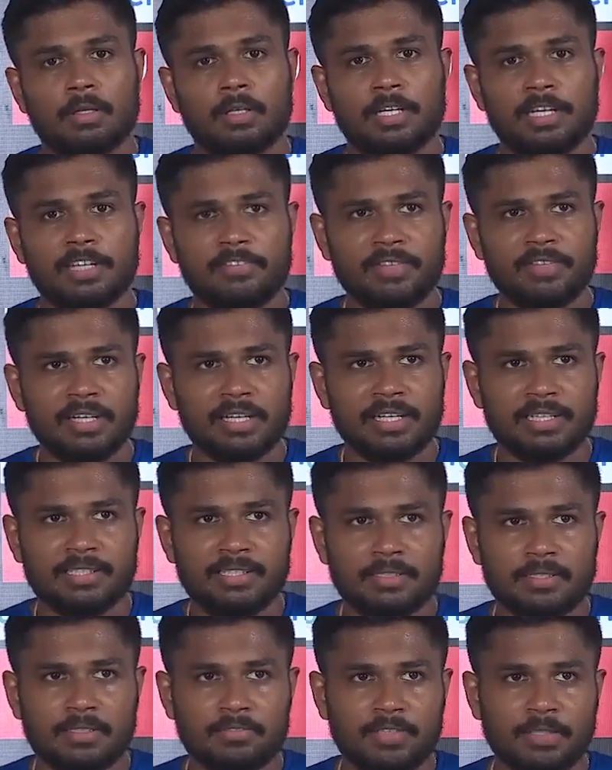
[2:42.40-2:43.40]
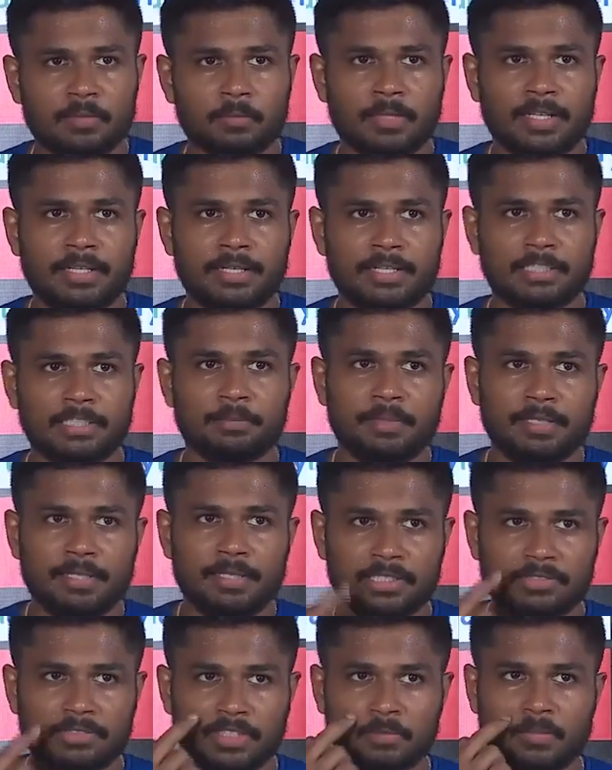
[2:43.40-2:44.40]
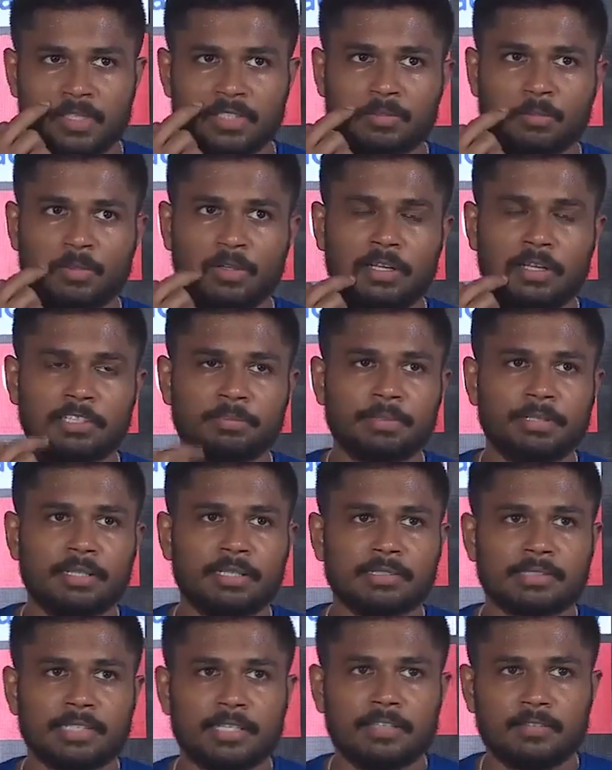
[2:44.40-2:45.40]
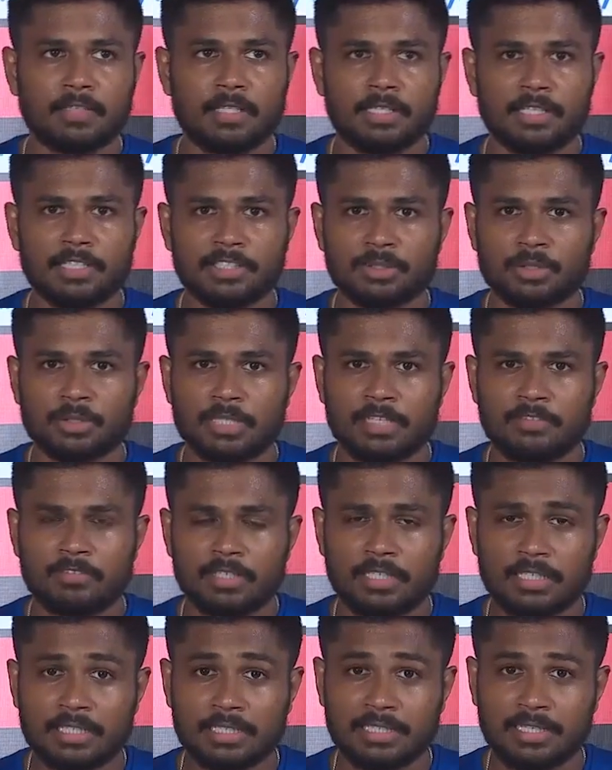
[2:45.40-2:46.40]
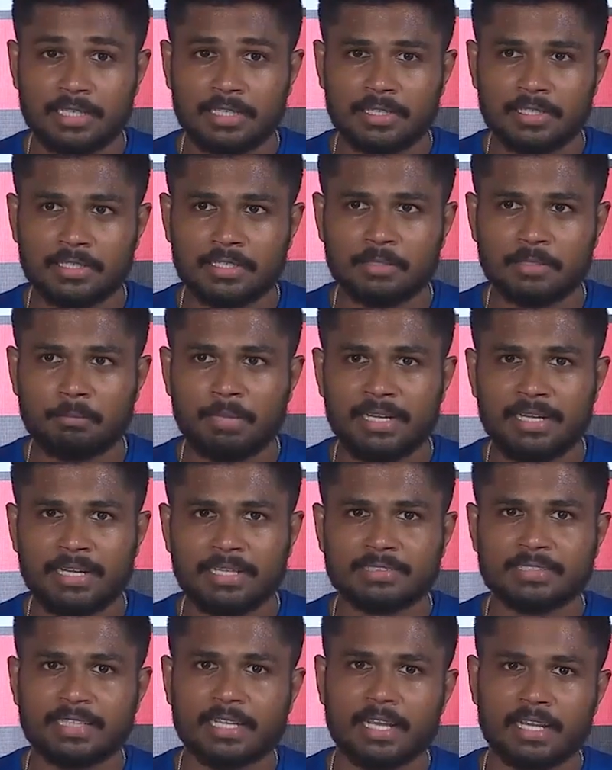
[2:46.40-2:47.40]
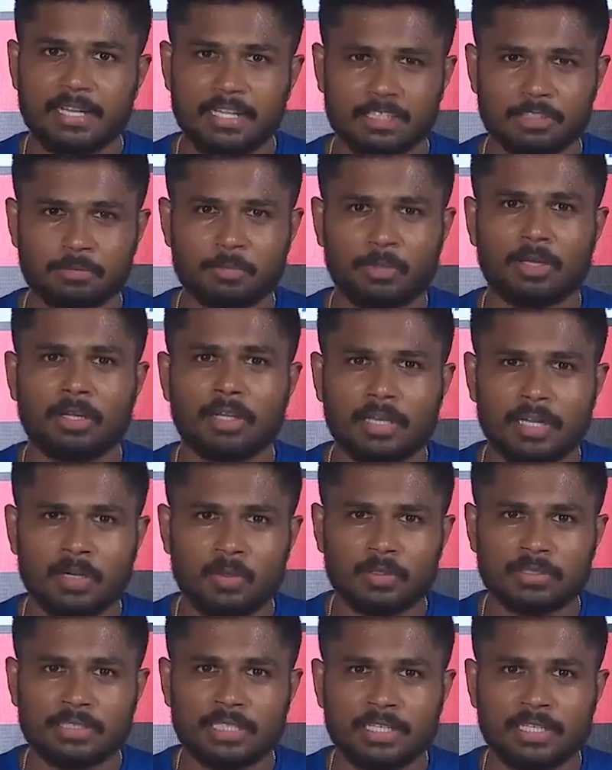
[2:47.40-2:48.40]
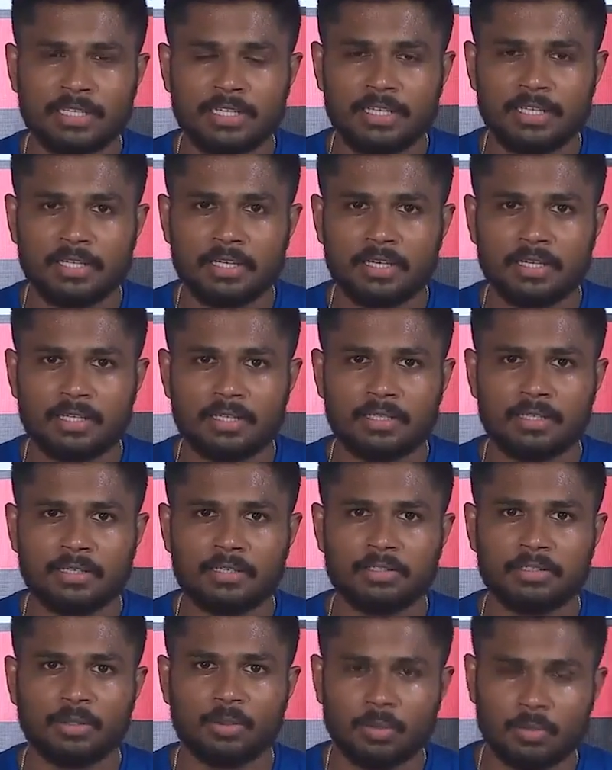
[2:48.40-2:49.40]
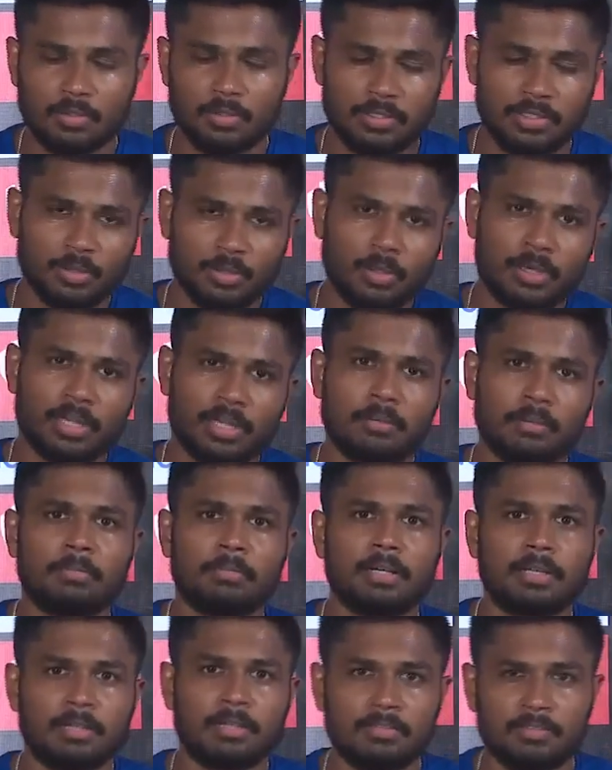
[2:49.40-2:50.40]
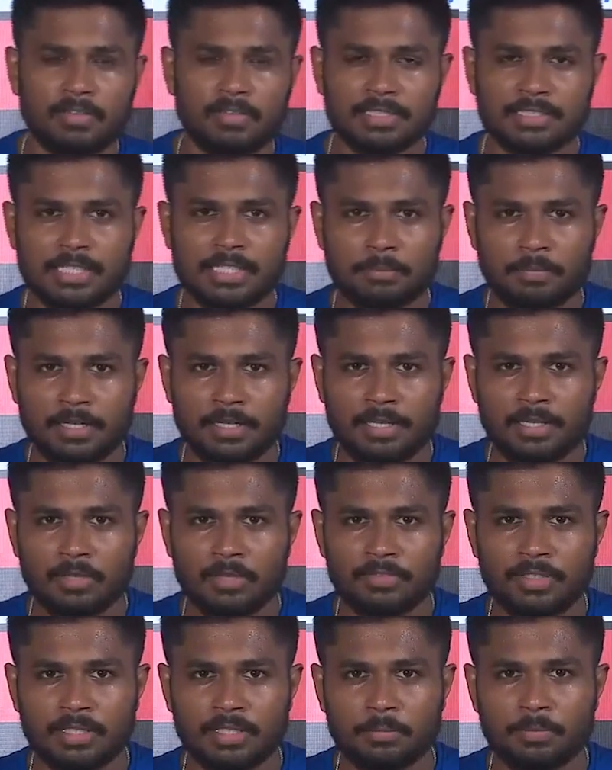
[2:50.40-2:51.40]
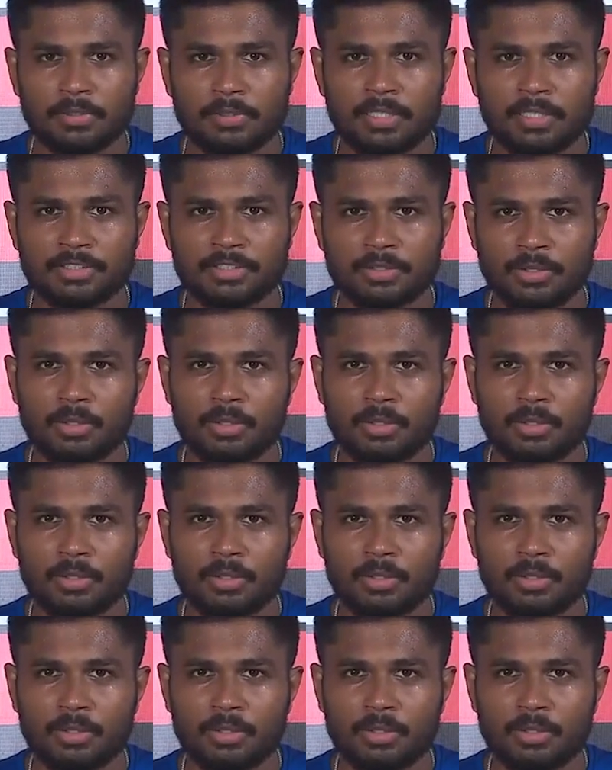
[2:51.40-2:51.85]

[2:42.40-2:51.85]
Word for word: Uh, definitely, I think uh, with my experience, with my small experience, I've understood. I've learned that uh, batting second in smaller grounds are really uh, you you are uh, one step ahead of the opponents.